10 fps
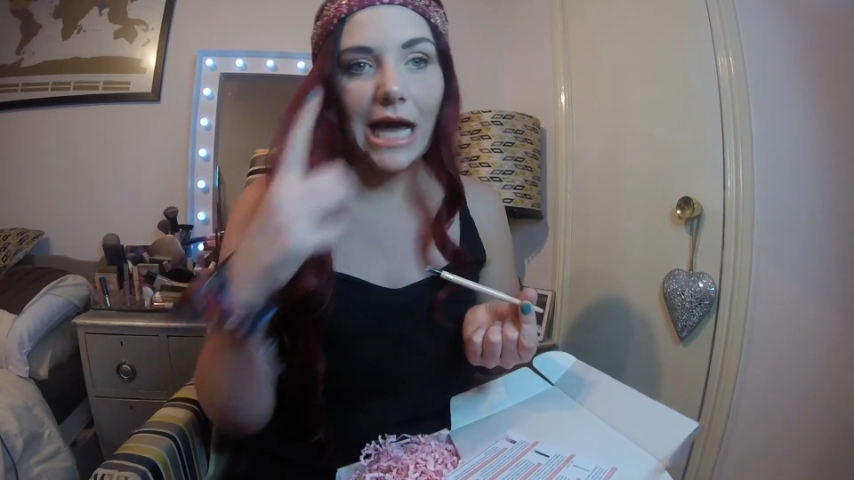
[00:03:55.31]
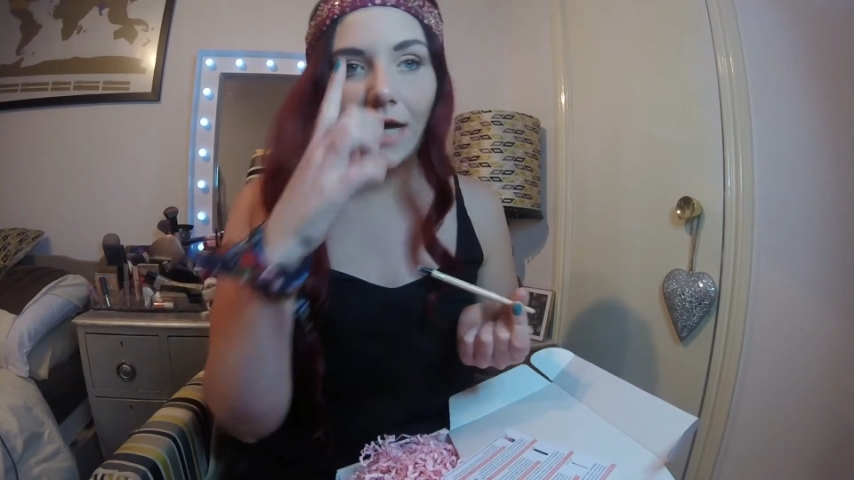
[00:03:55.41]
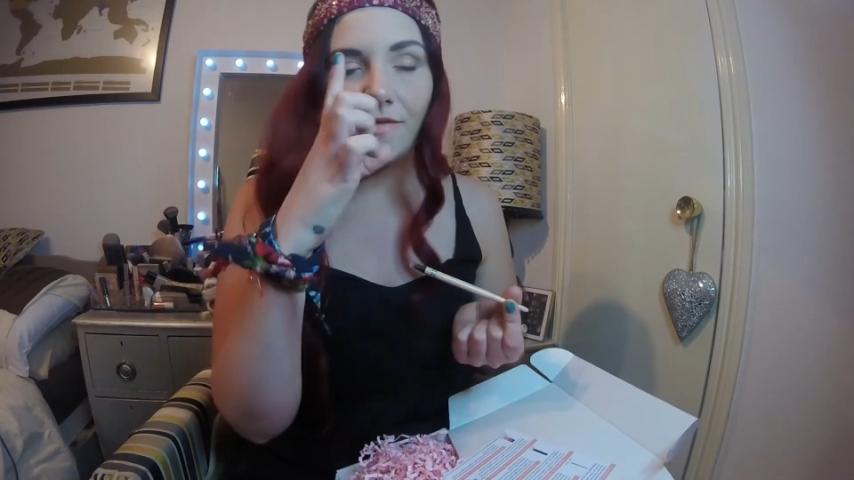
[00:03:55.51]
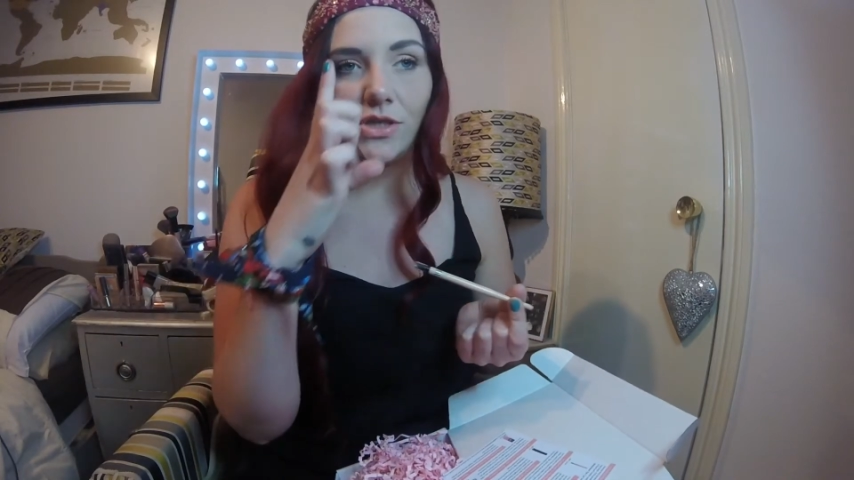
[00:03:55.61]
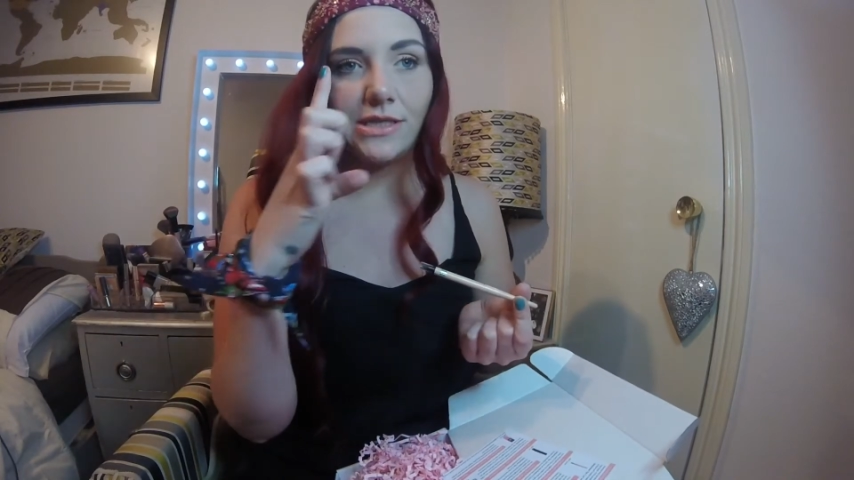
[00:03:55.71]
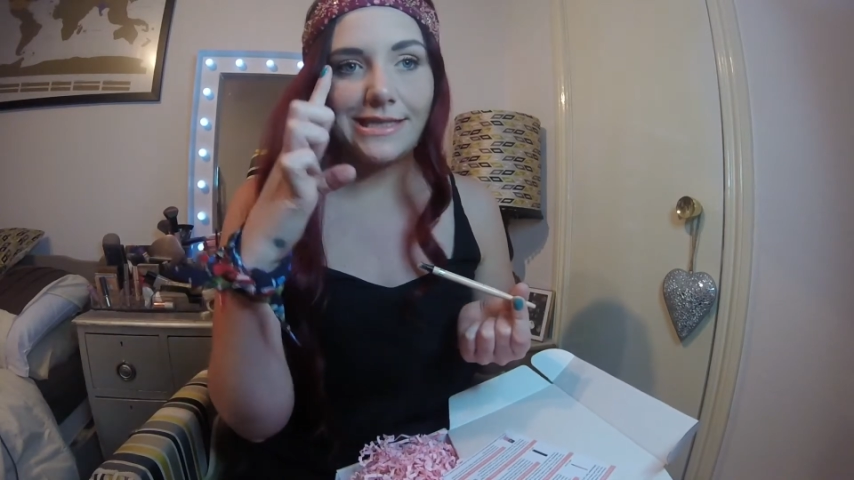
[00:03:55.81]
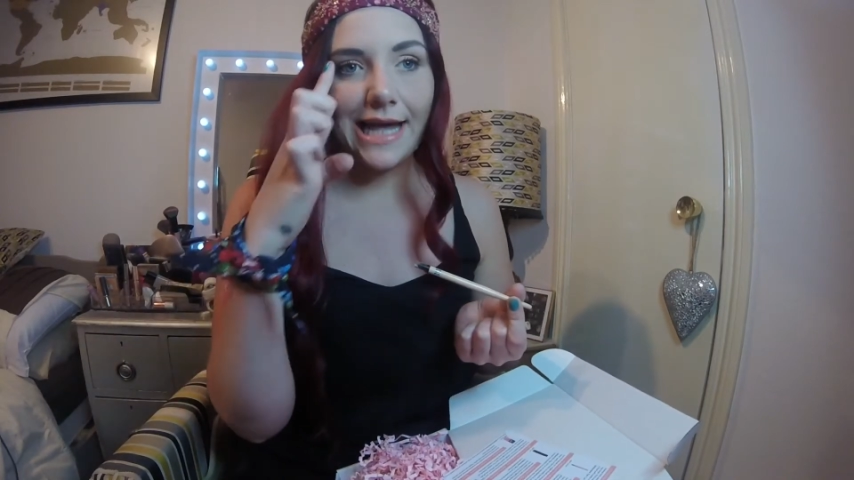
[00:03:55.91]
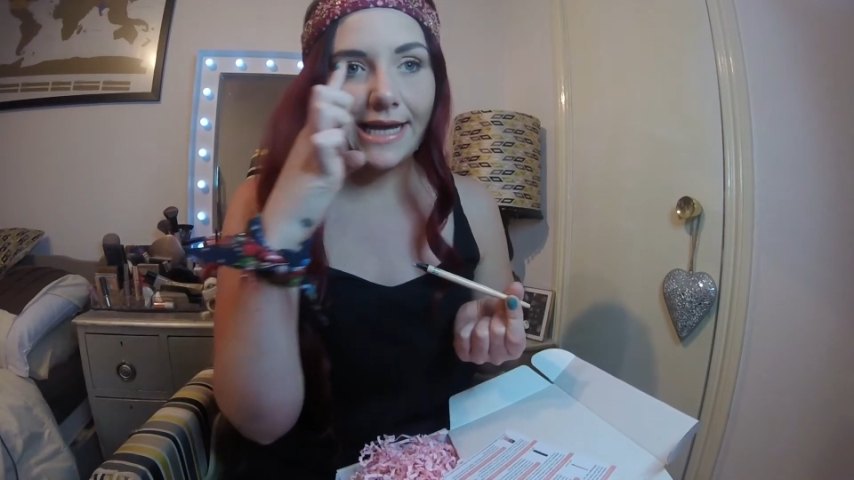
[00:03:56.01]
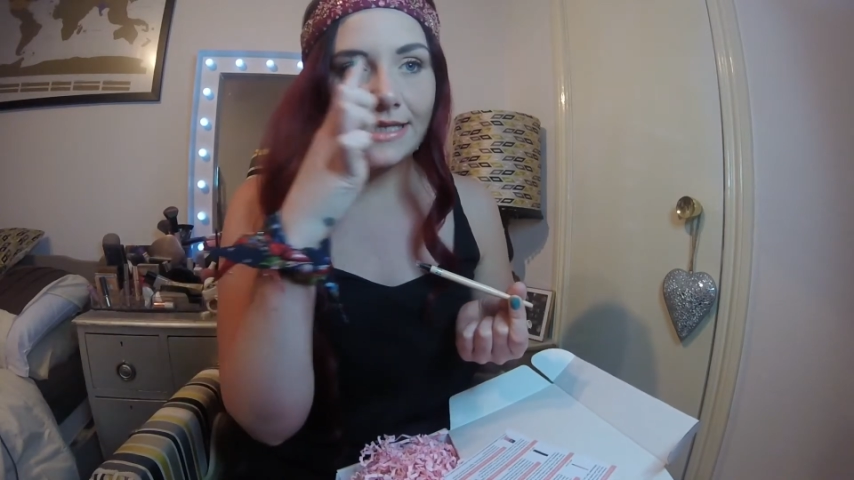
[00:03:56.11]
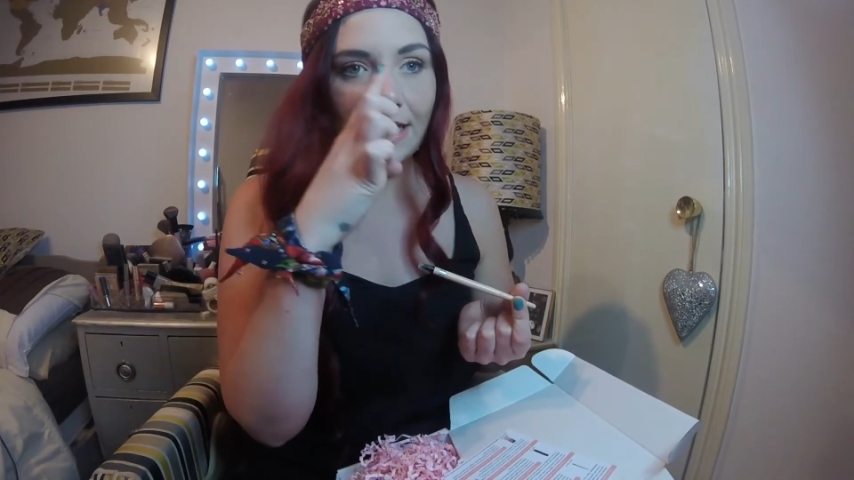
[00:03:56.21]
I have just
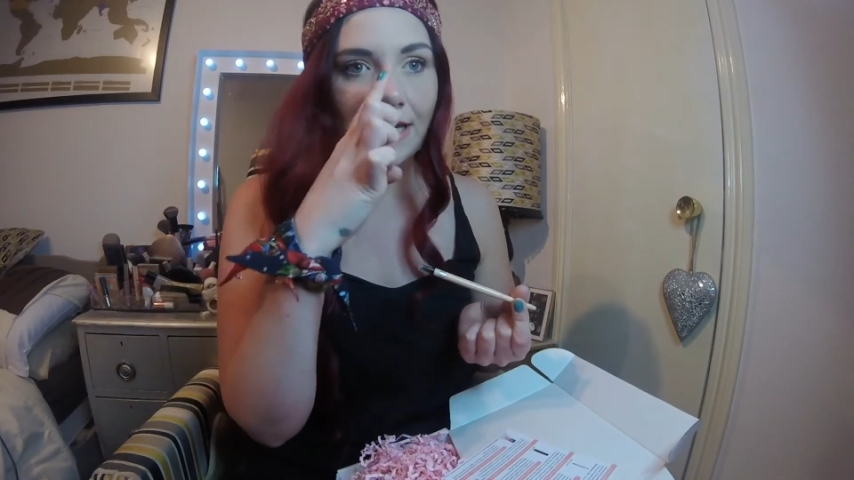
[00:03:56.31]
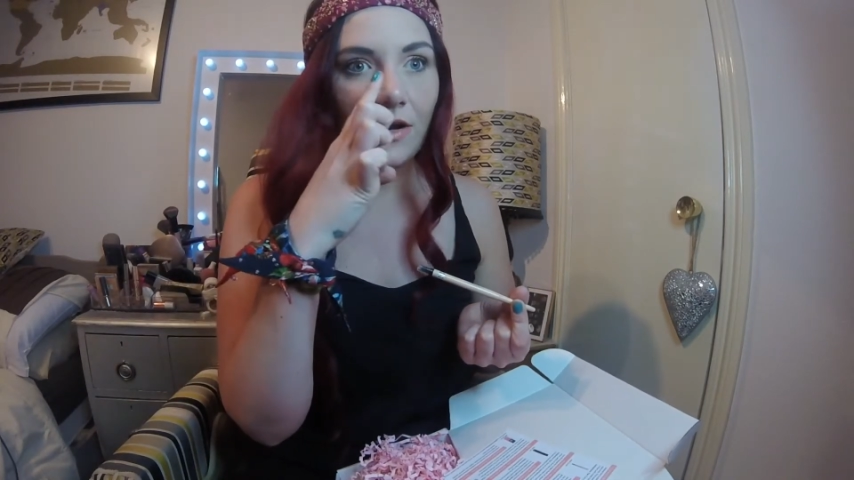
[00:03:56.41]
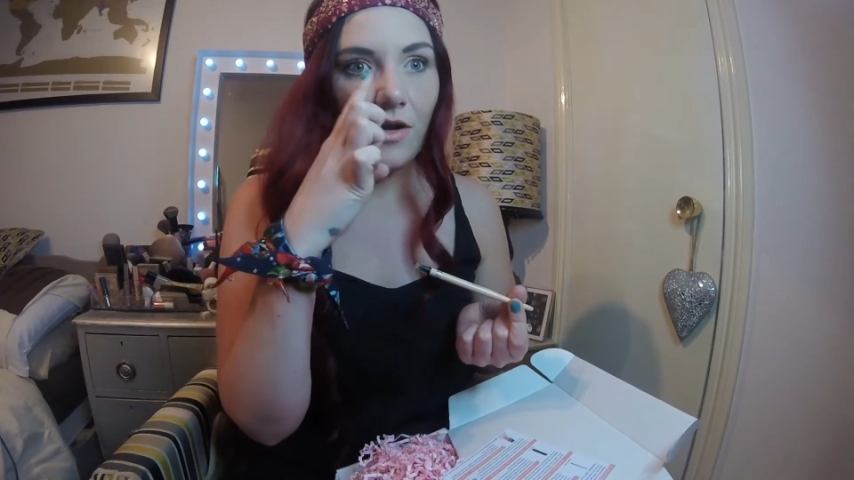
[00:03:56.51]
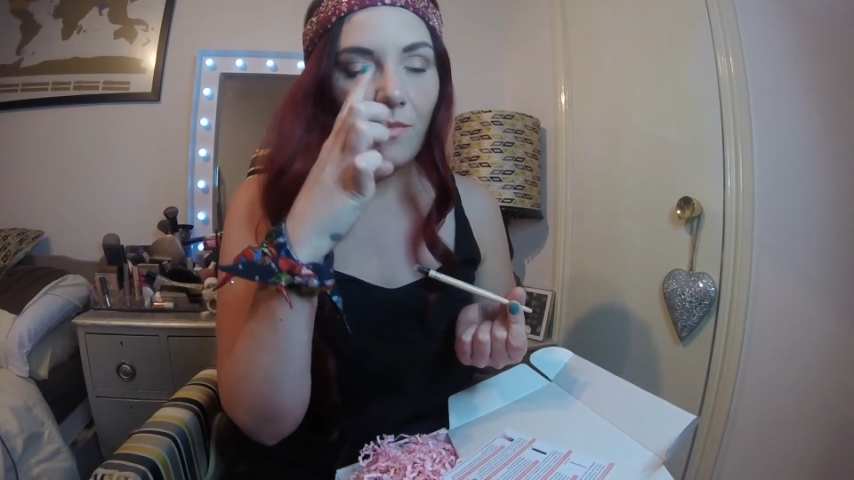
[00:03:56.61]
lined the inner